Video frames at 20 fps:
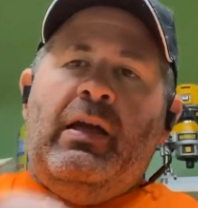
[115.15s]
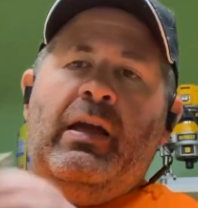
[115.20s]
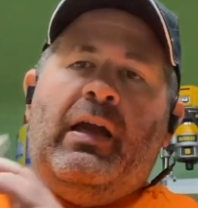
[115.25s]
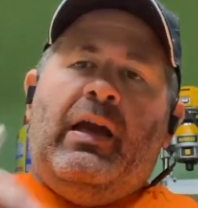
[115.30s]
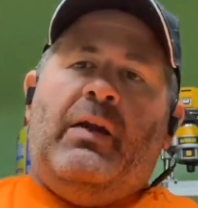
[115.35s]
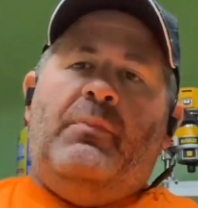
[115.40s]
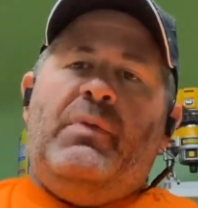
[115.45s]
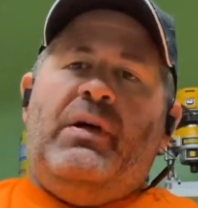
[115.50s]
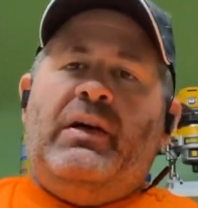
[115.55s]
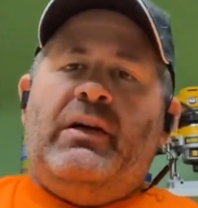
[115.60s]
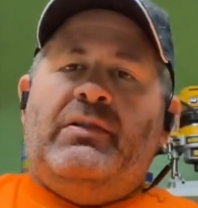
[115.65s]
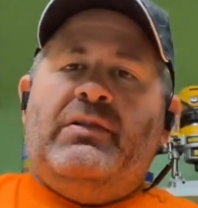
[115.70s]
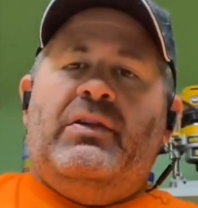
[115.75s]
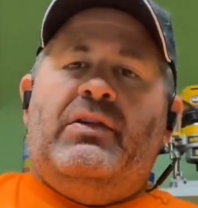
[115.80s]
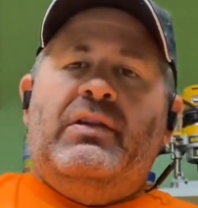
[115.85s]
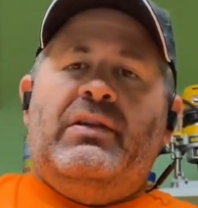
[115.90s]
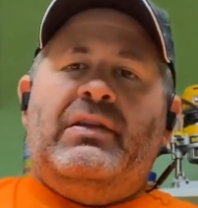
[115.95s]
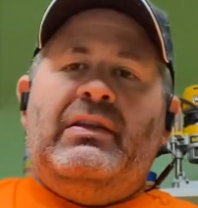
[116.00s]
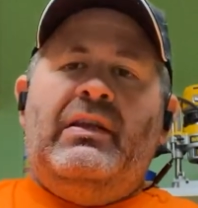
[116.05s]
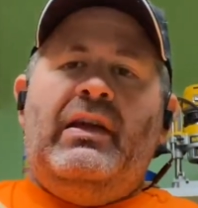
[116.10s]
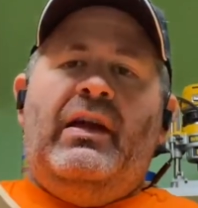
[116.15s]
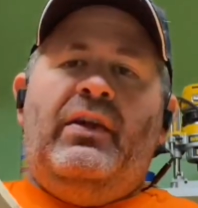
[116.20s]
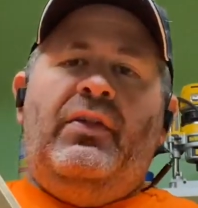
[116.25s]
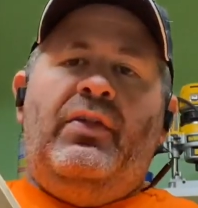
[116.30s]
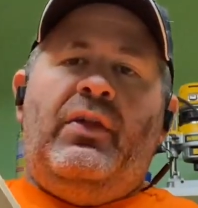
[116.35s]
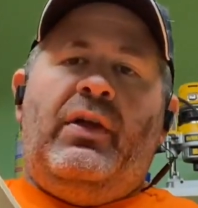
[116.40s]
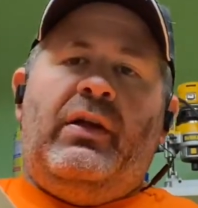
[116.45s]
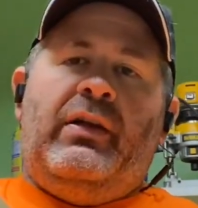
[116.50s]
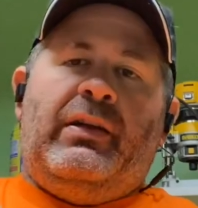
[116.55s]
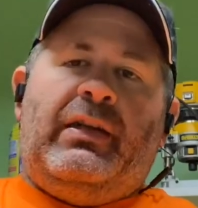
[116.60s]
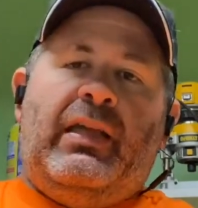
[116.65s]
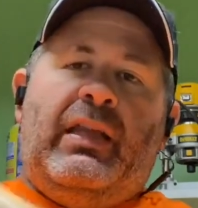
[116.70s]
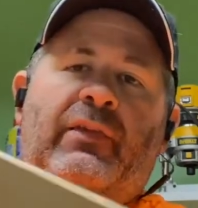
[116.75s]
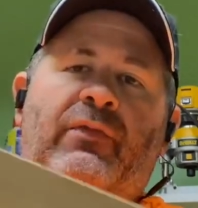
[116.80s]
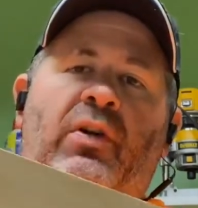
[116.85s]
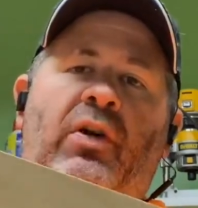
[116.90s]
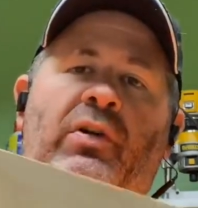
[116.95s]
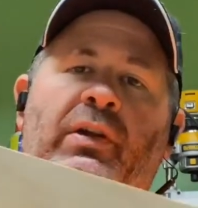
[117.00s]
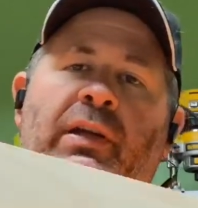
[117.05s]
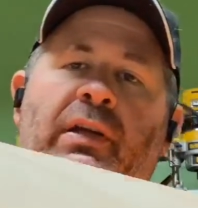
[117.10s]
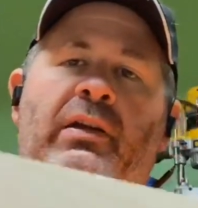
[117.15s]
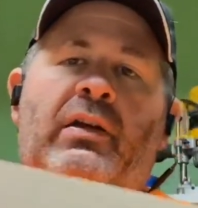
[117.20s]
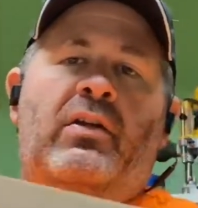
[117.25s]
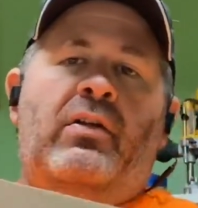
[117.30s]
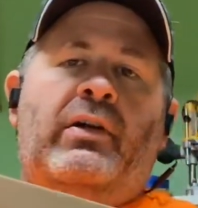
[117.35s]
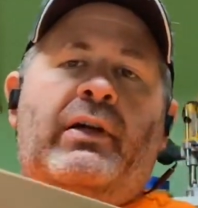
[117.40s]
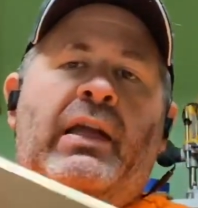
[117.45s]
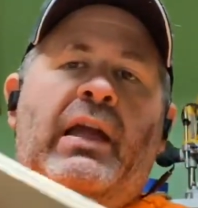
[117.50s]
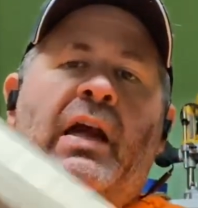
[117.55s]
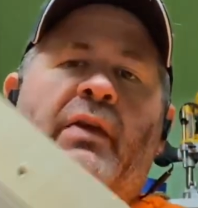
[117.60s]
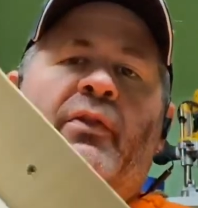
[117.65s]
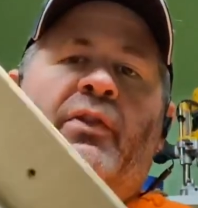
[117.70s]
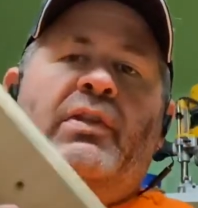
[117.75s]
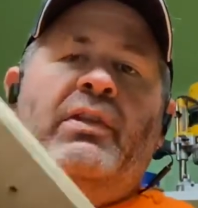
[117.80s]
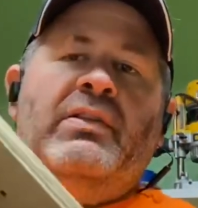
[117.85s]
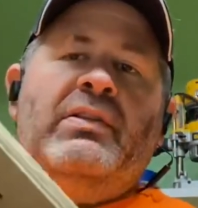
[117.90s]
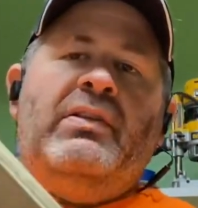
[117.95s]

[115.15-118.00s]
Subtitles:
And because of this length, I can't even hardly get out on camera.